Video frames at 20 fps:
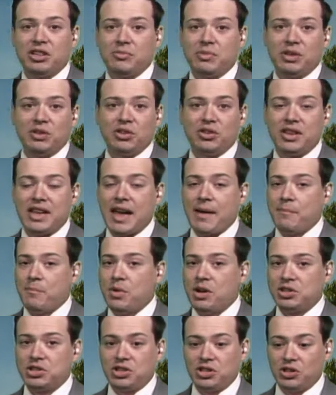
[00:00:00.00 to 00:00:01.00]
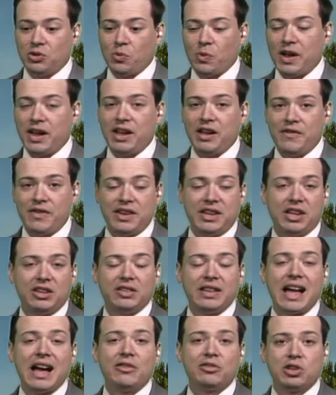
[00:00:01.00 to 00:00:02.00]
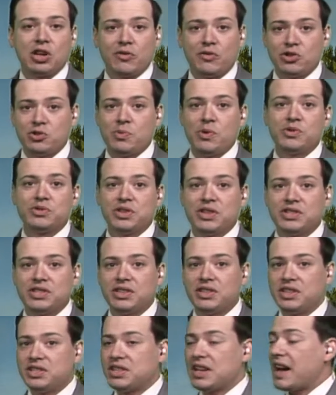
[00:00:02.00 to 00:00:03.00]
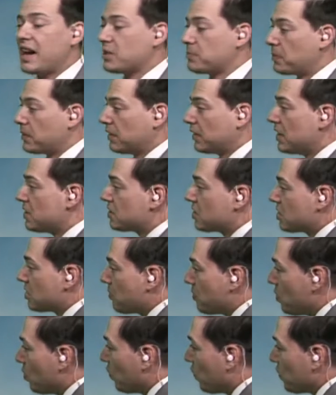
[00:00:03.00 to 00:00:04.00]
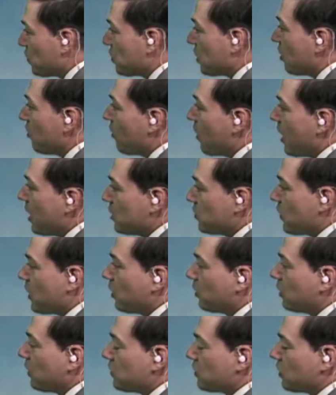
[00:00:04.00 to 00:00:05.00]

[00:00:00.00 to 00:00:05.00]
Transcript: to be looking at much in the way of any cloud coverage. Mostly sunny skies, but at least it's a beautiful sunrise. Red Cliffs